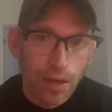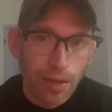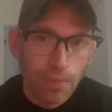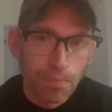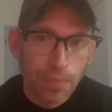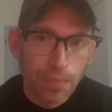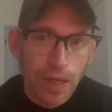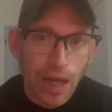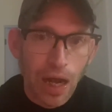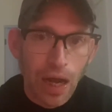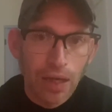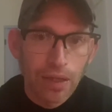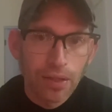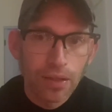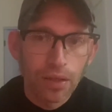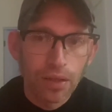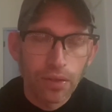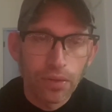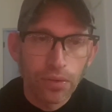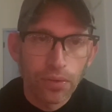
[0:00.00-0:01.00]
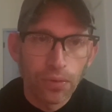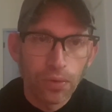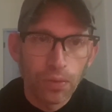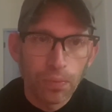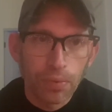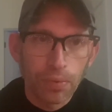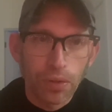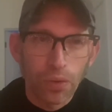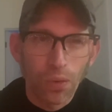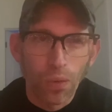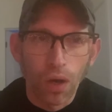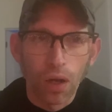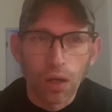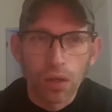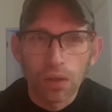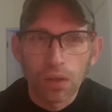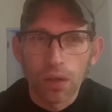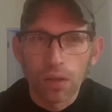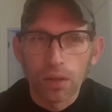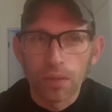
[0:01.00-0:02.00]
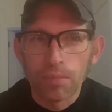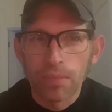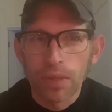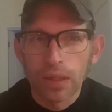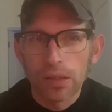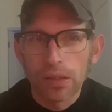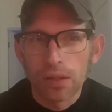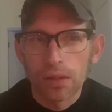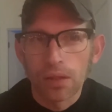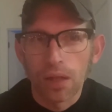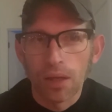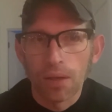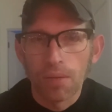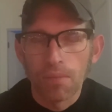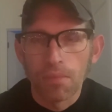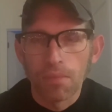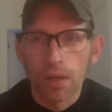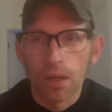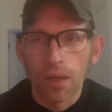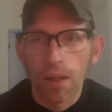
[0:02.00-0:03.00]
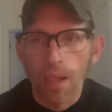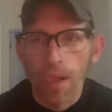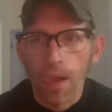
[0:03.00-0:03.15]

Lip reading: behind of the group, you are going to miss some of